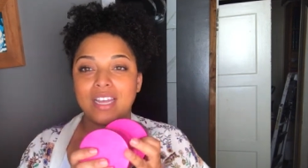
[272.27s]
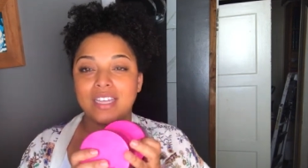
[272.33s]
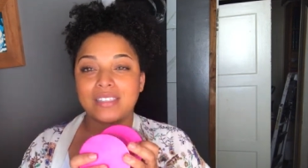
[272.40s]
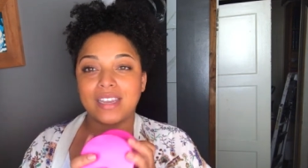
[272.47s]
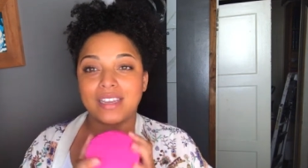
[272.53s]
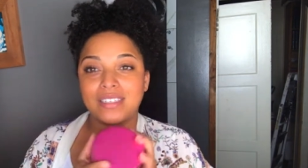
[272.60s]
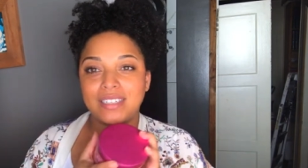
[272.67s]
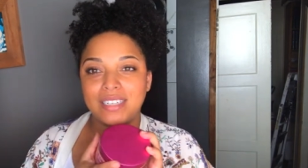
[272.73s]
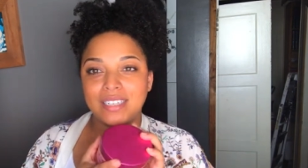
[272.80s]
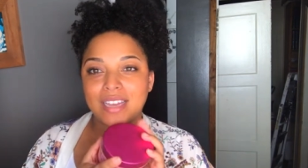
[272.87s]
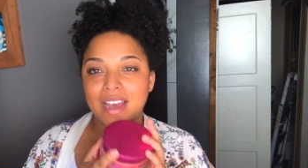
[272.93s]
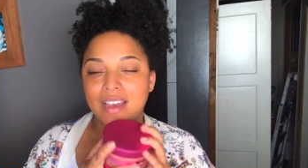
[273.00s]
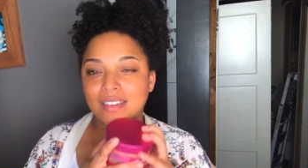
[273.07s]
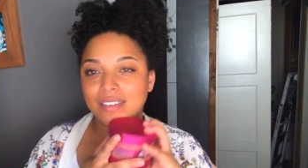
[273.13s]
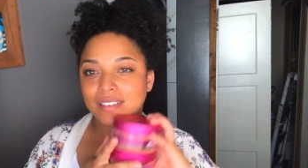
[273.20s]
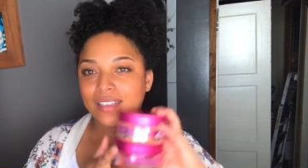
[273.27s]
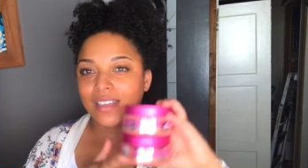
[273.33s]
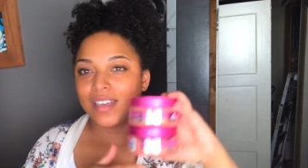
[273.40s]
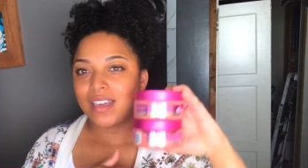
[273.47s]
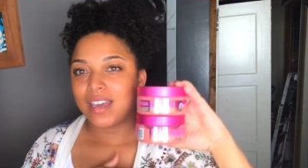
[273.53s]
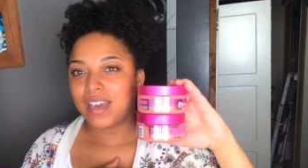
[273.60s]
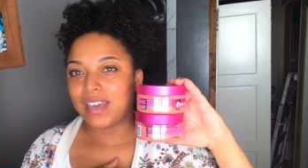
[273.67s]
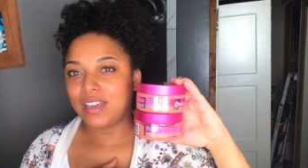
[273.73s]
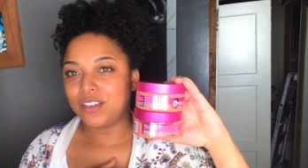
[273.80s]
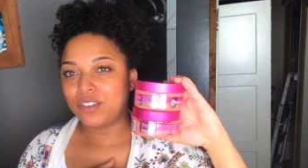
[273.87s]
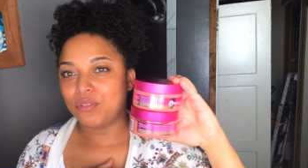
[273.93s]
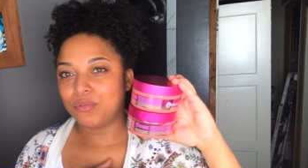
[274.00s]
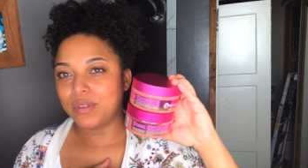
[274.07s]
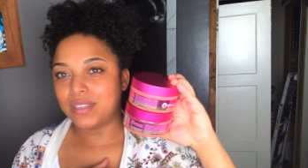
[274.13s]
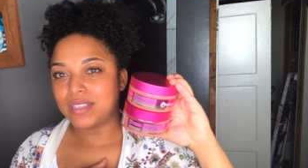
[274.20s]
It's like a detox and
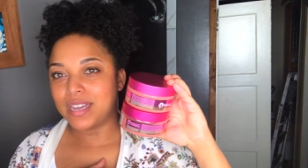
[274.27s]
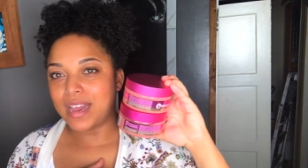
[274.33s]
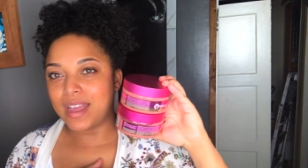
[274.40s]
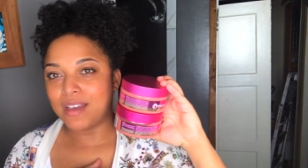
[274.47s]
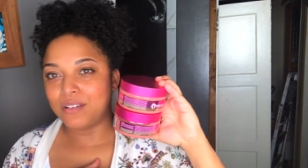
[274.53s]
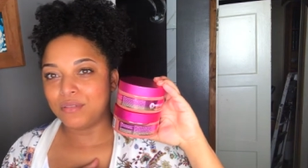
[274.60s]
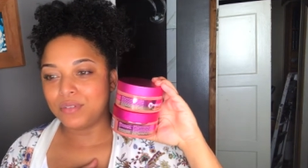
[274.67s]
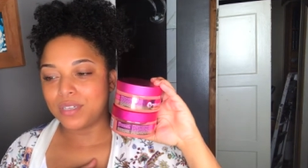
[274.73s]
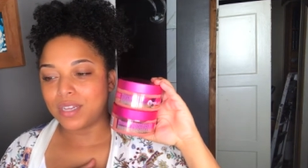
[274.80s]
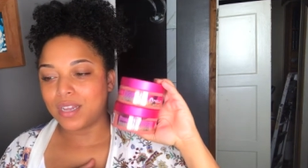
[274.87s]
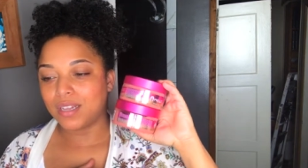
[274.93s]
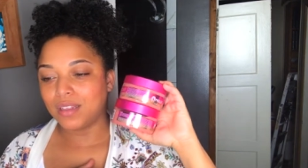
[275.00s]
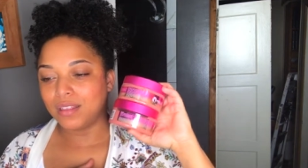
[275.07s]
you rinse it out.